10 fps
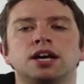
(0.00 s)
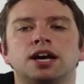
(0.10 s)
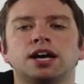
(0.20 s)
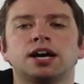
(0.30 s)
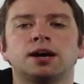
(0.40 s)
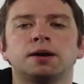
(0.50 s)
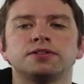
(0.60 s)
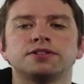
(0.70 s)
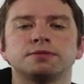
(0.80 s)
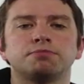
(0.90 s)
Let's
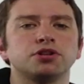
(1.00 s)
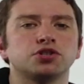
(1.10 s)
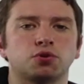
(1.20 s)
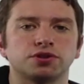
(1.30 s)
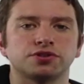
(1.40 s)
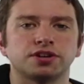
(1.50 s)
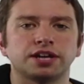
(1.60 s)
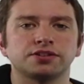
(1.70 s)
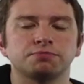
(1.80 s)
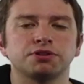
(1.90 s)
see, bridge chords are
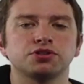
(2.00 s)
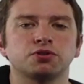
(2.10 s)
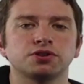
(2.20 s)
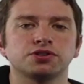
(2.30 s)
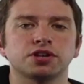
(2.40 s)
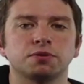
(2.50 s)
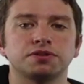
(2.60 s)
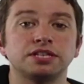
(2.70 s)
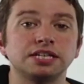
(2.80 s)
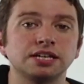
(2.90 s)
next. Bridge chords start
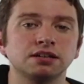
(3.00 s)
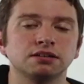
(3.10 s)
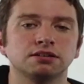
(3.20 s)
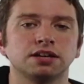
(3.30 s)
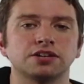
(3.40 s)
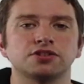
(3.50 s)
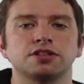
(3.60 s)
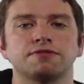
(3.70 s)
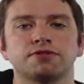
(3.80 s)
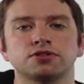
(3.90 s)
with D. Actually,
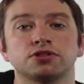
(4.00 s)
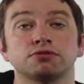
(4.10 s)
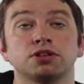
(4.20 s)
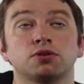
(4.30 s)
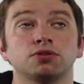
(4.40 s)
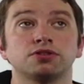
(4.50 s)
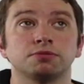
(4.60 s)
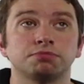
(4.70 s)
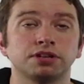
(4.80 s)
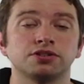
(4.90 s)
the first three chords of the
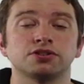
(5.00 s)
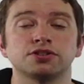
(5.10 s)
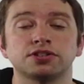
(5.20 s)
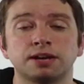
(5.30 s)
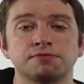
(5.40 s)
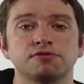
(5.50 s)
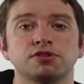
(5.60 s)
bridge are the same three